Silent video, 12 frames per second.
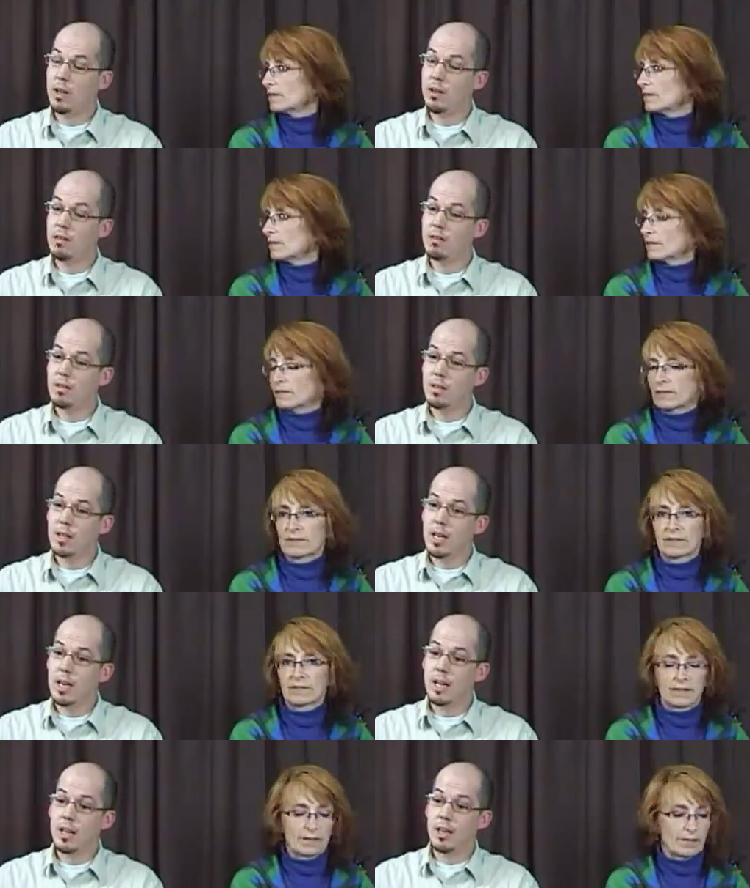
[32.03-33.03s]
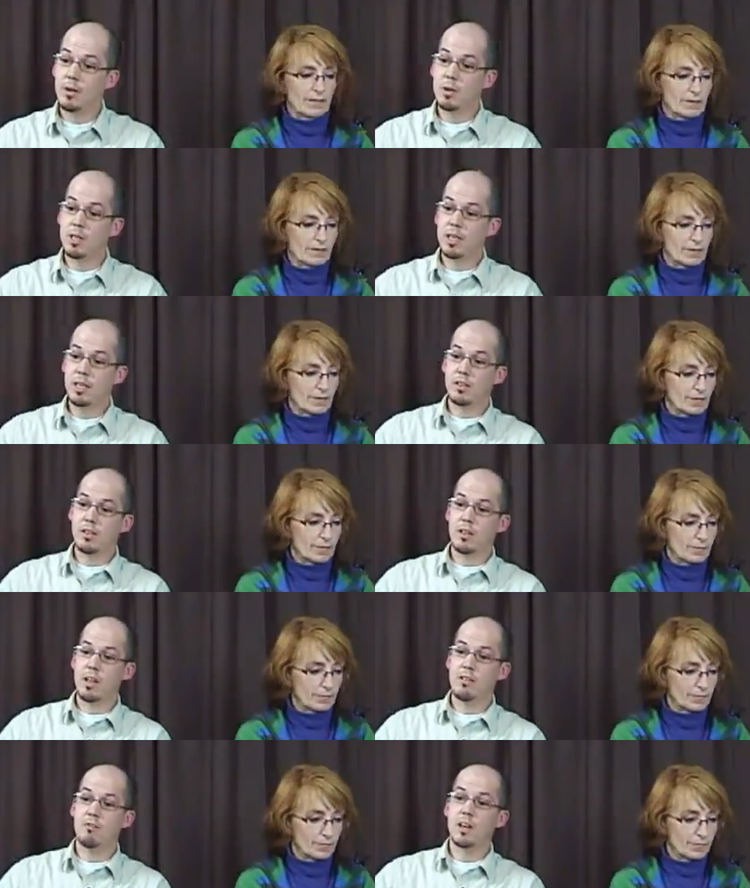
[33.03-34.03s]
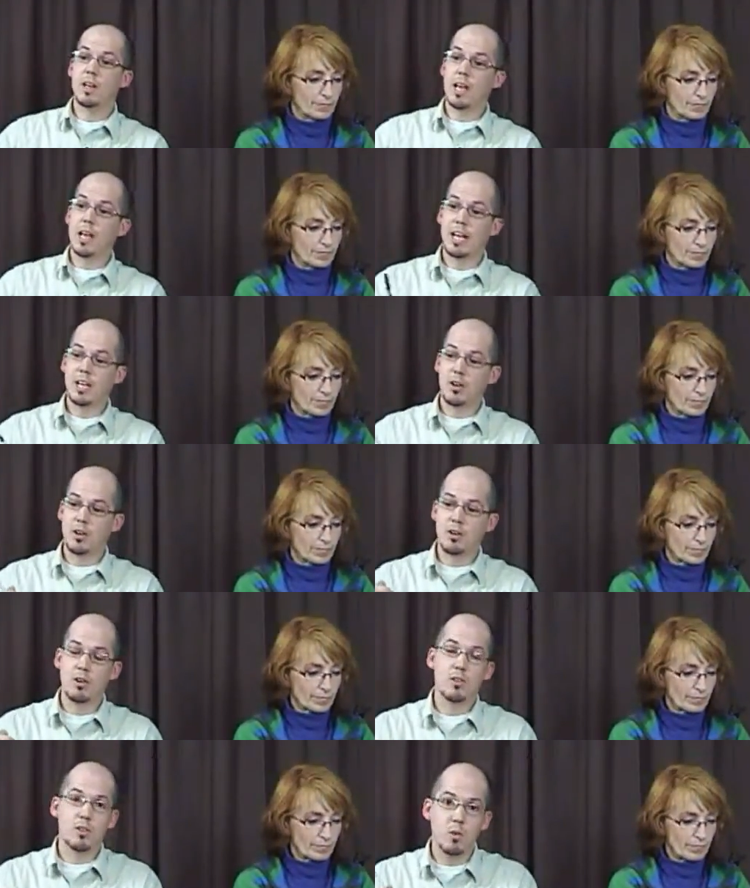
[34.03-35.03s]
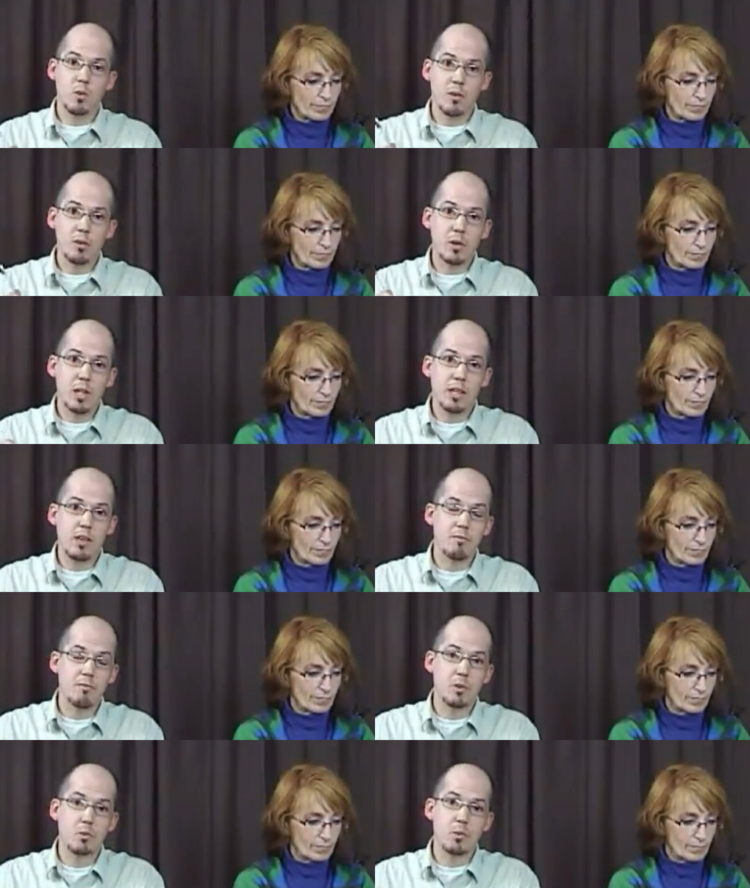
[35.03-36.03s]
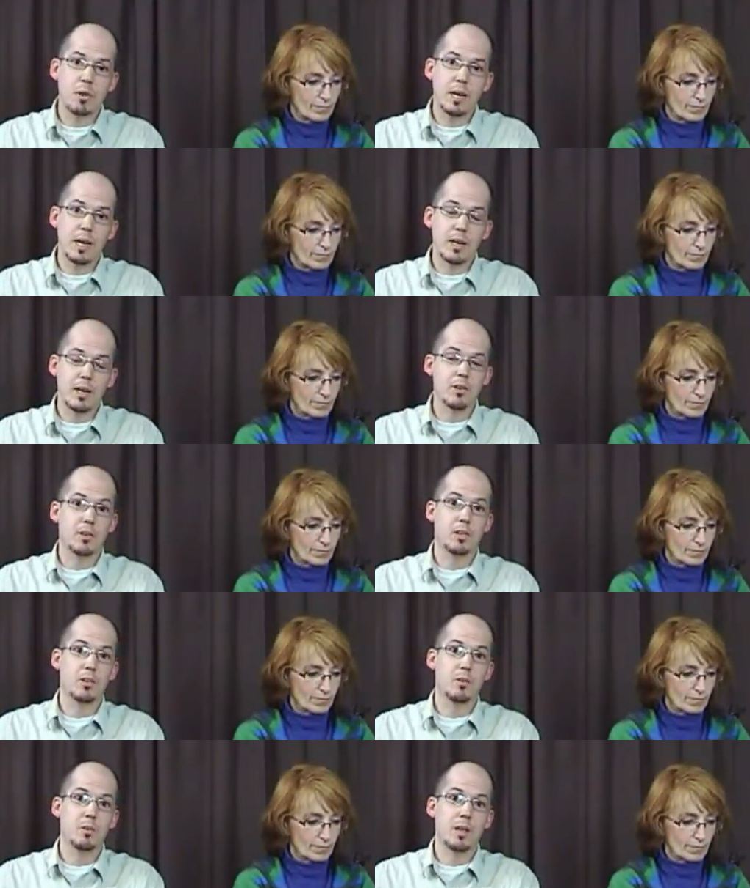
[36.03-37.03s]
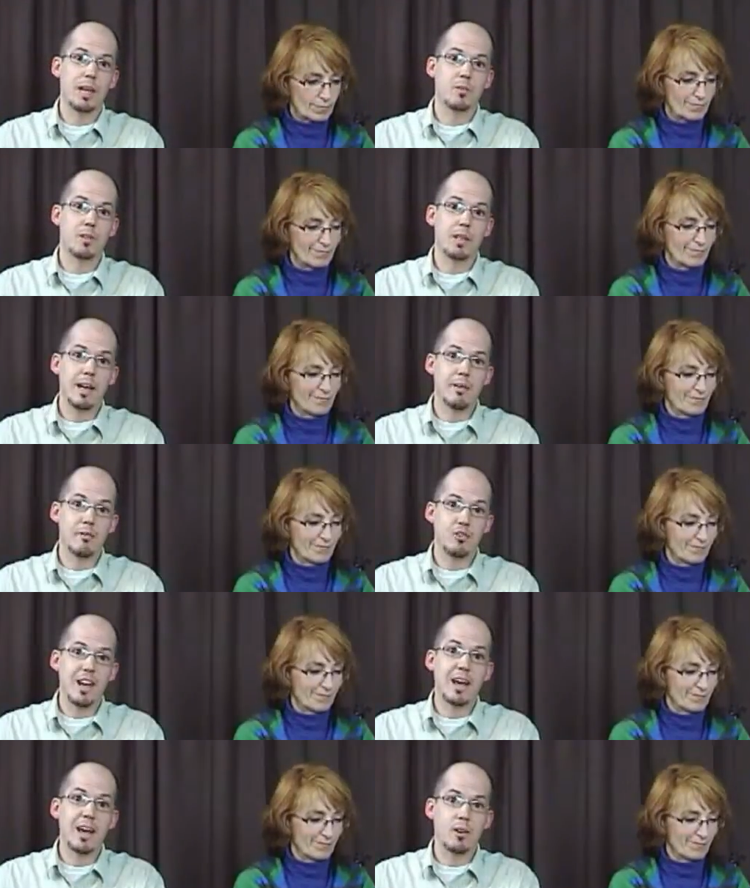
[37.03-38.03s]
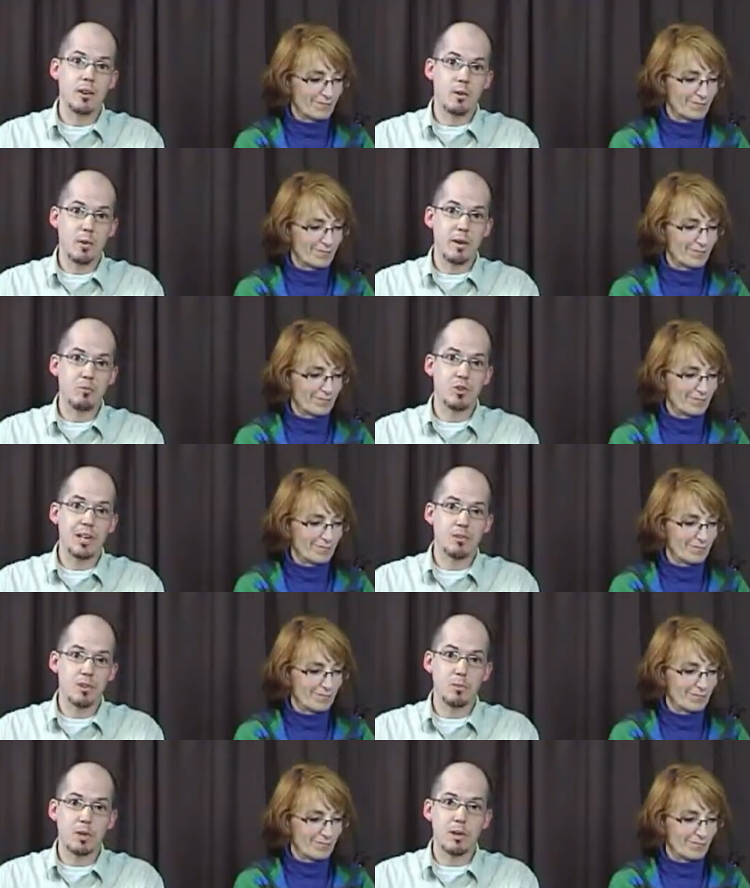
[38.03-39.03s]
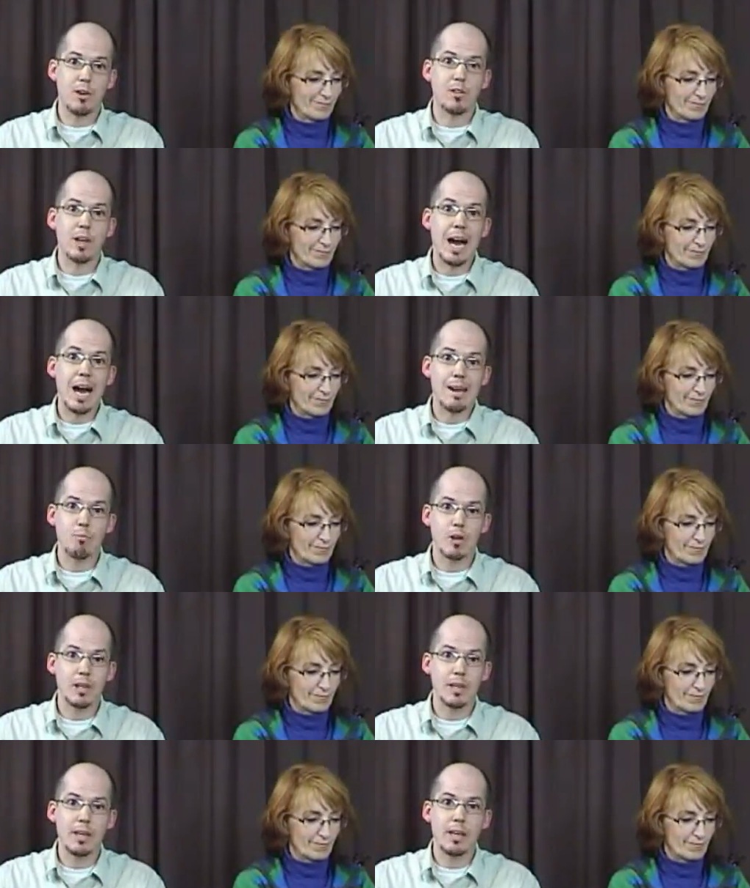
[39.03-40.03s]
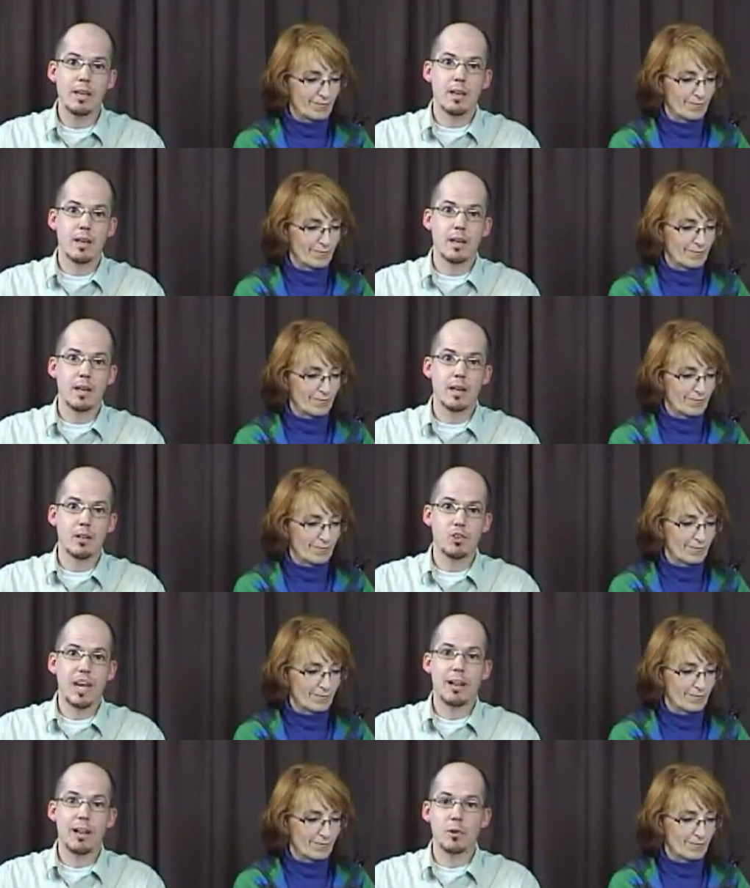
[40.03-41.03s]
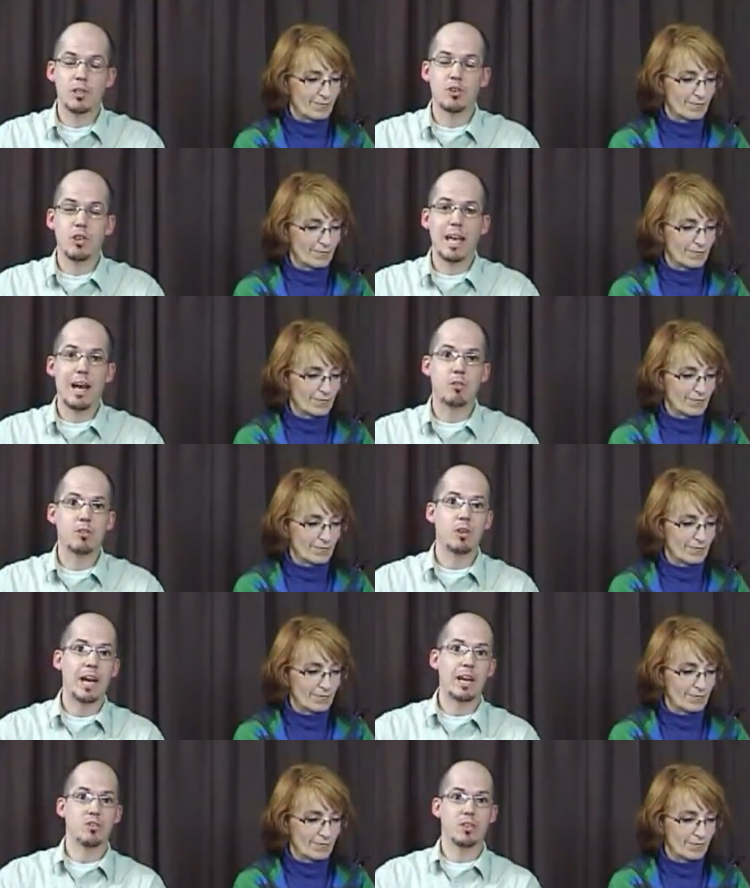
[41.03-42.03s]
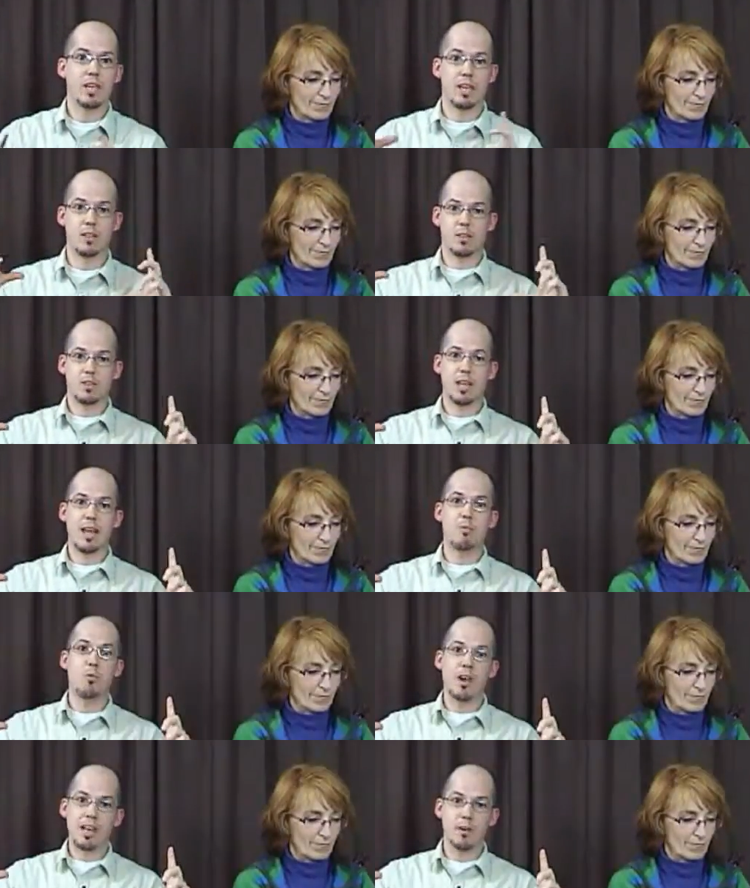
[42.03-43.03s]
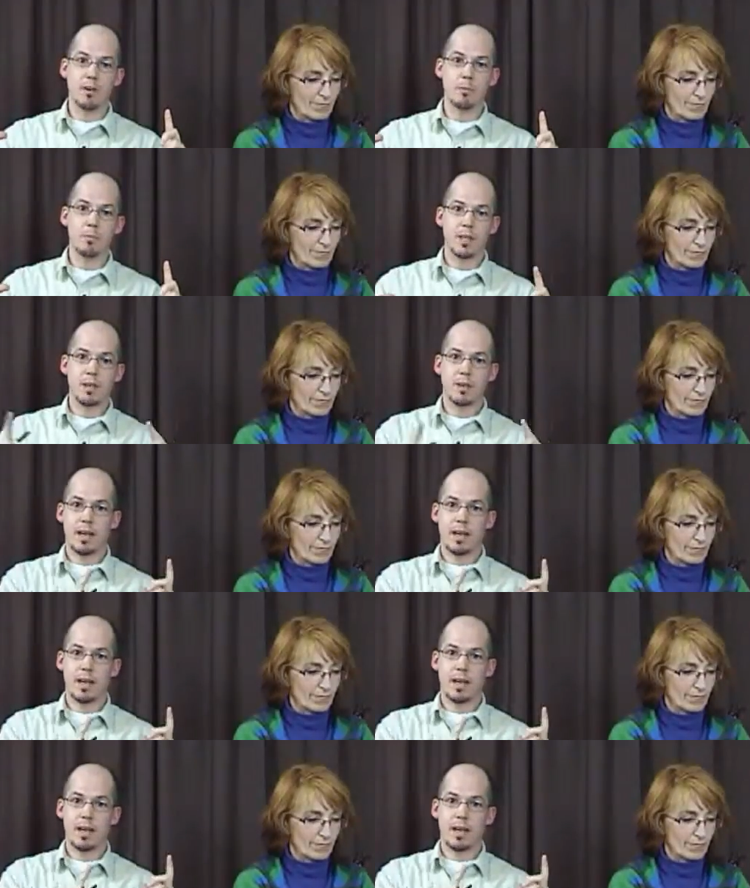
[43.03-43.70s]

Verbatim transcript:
Speaker 1: Yeah. It really is. It's a lot of fun, and you can also, if you click on view uh, or to enter the live chat on our website, there's something called the hybrid uh, chat, which allows you to actually in the same window